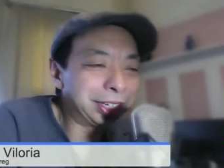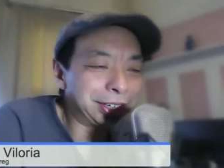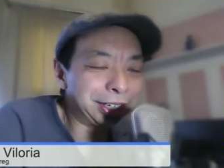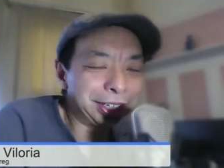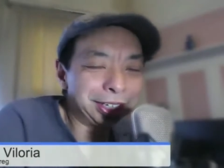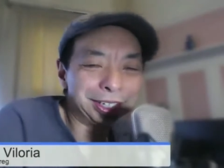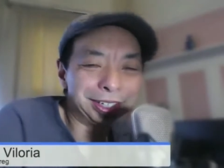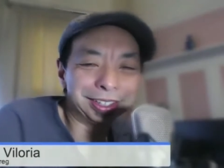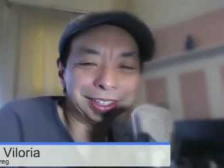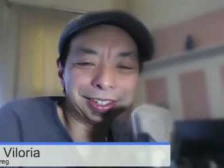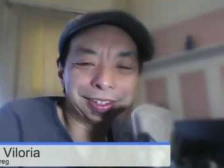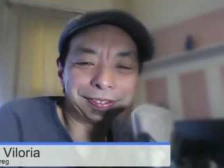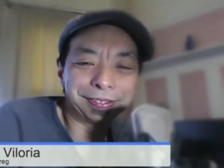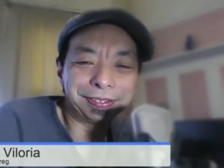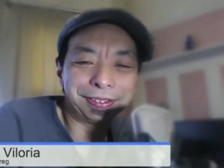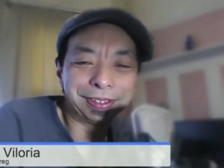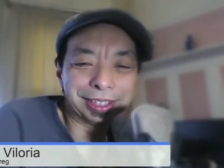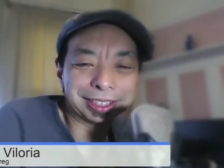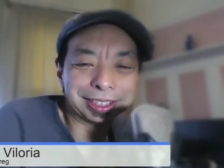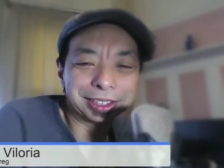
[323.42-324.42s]
know, you know,
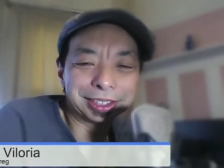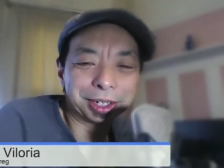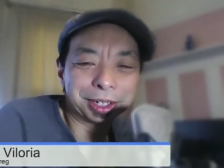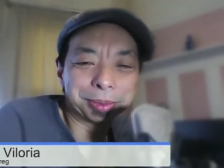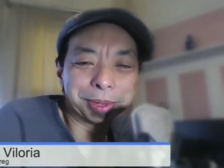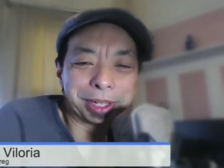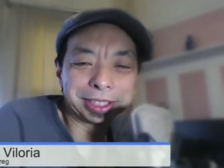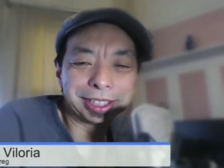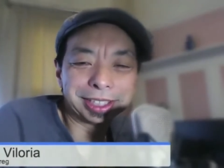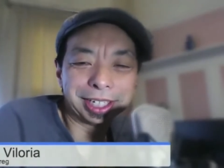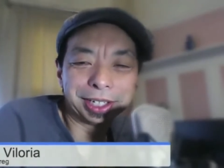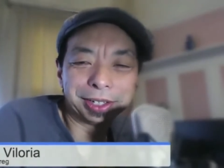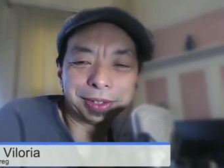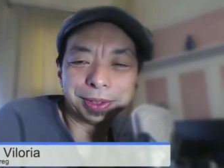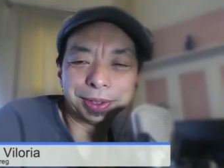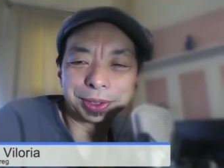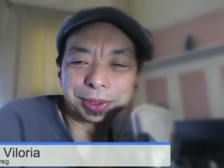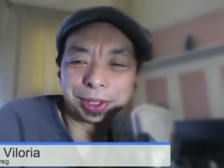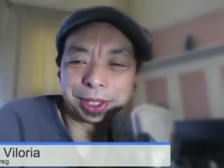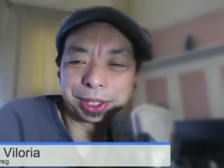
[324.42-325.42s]
let's talk about China
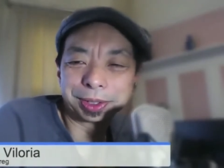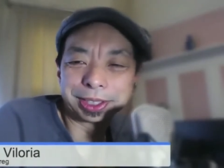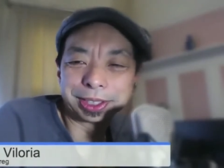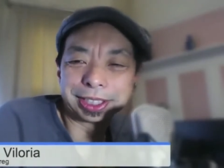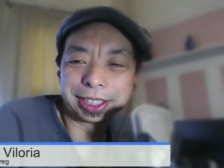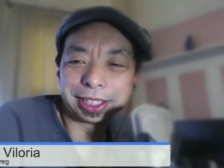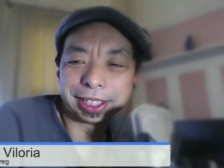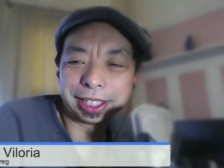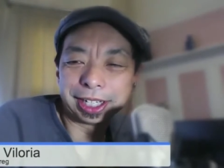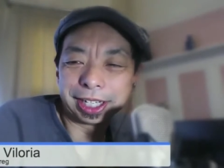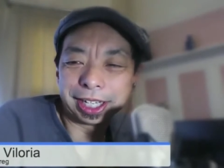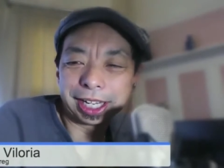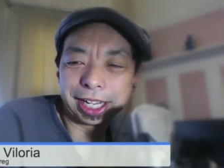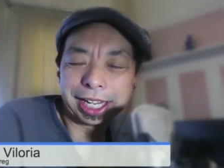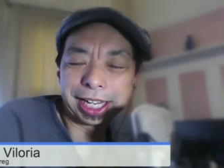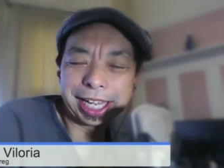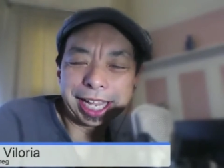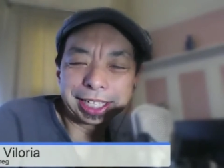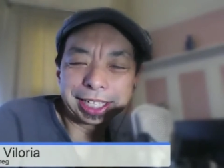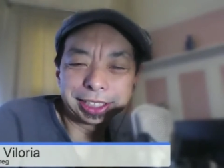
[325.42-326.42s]
real quick because I,
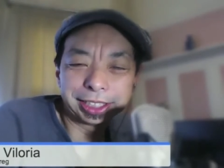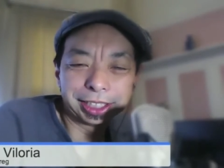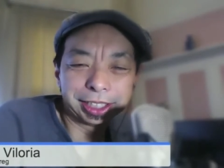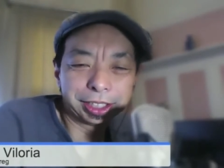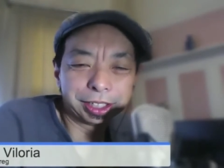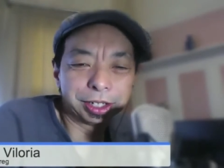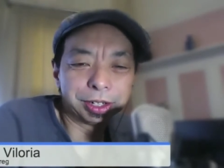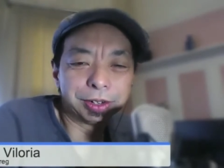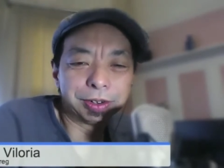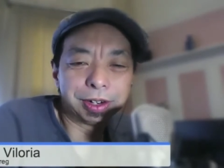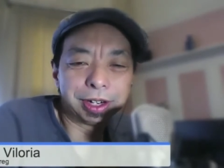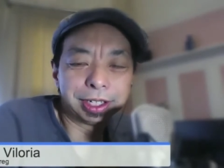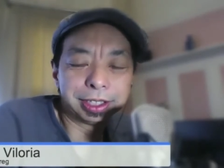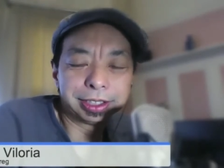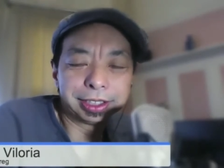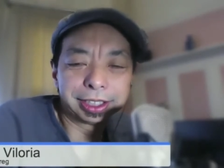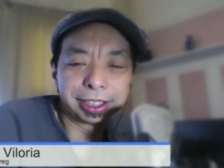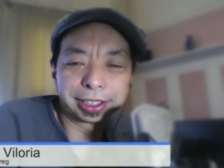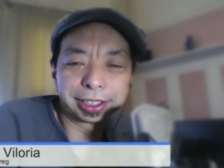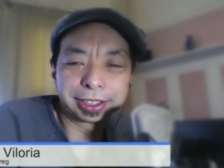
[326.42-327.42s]
I actually go on
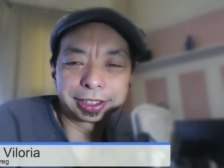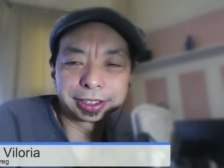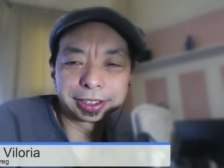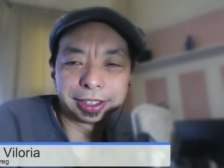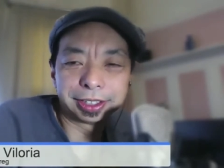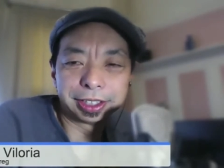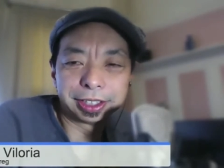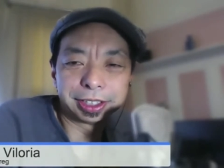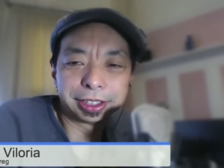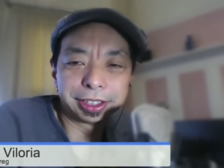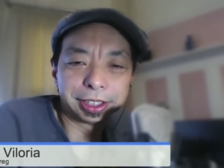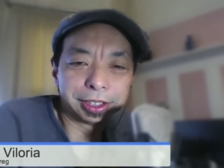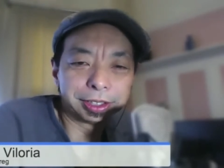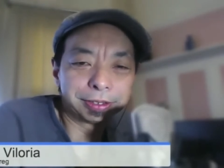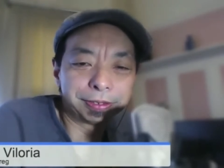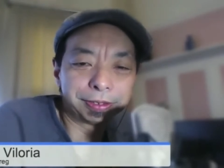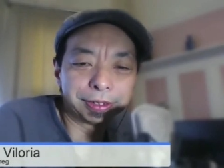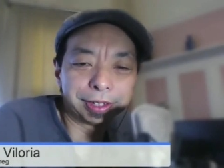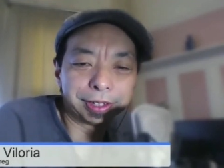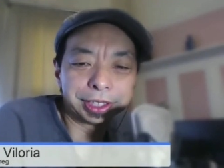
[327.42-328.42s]
to Kickstarter to
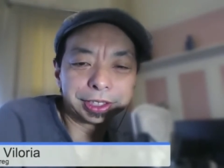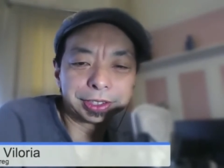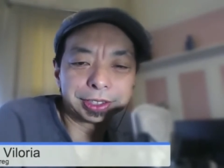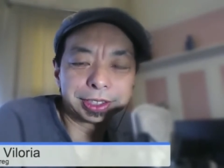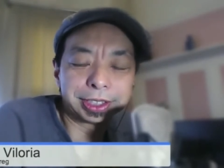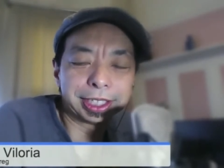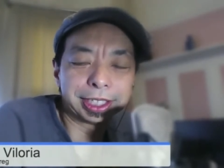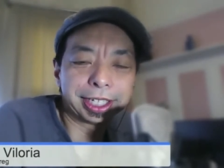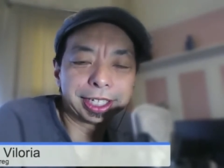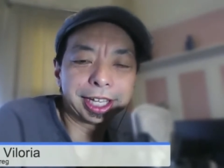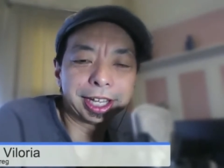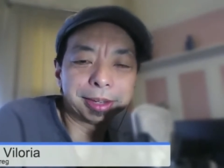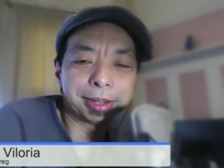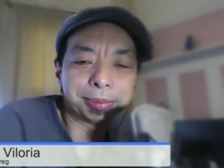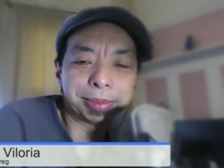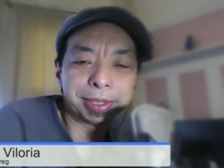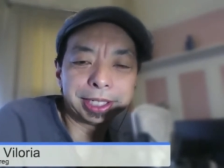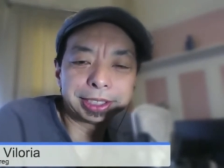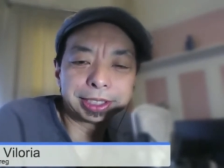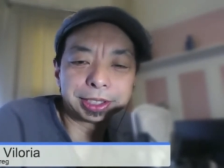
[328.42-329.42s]
look for interesting
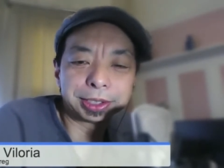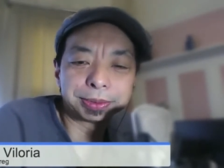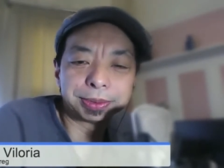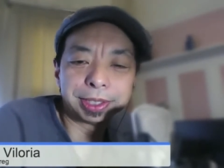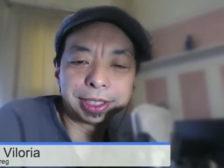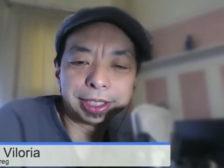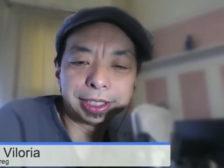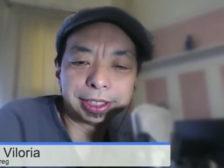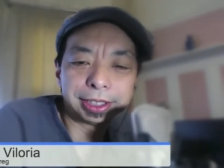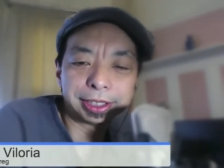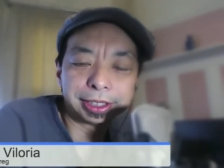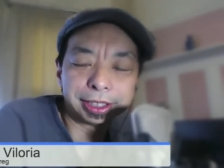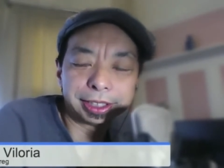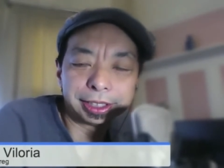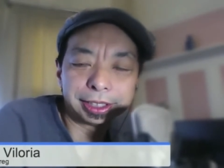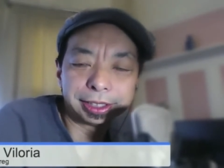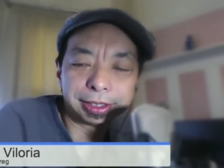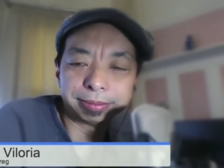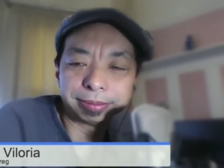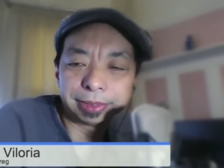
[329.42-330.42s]
campaigns as well, and
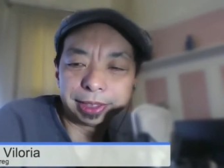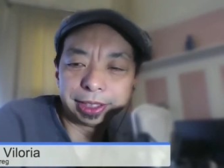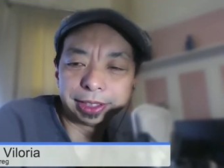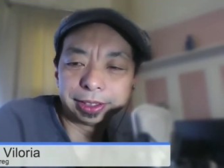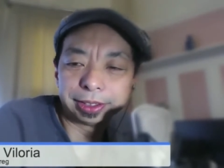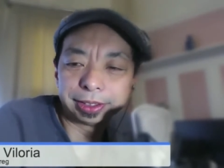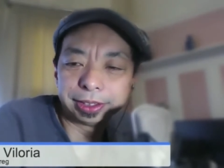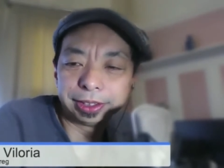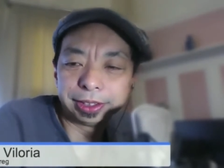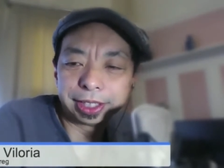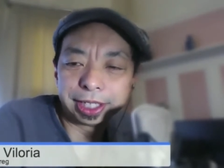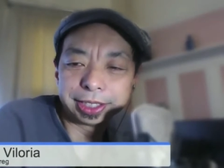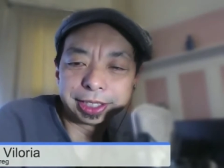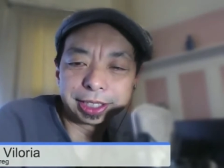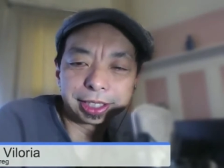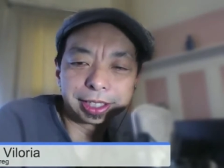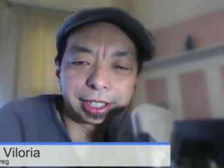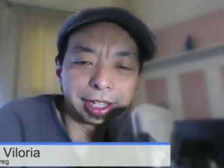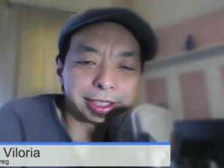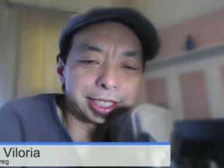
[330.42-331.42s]
um, you know, you guys
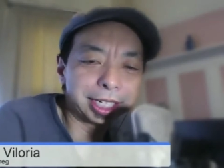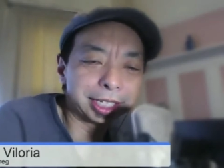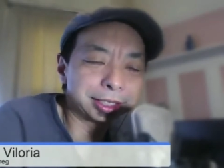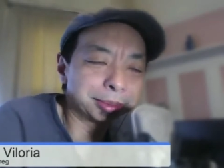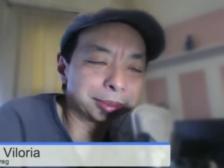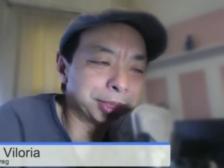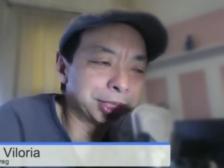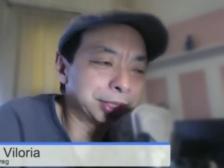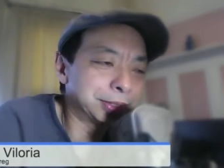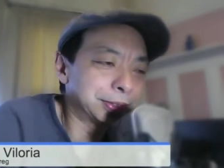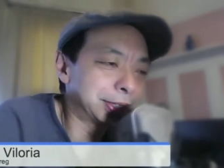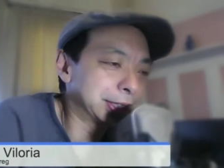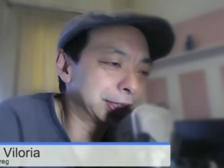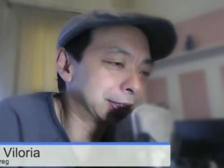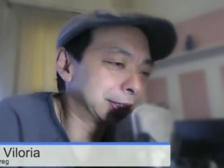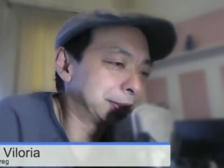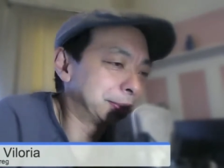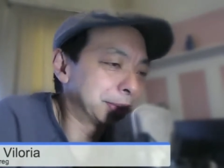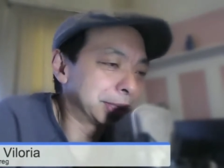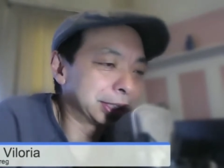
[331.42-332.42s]
had contacted me
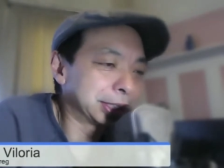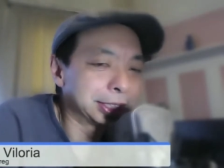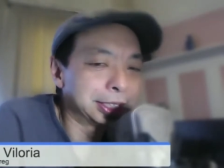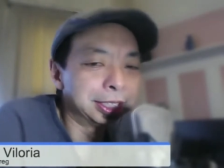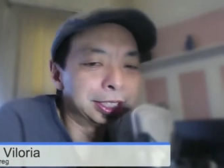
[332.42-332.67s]
directly, but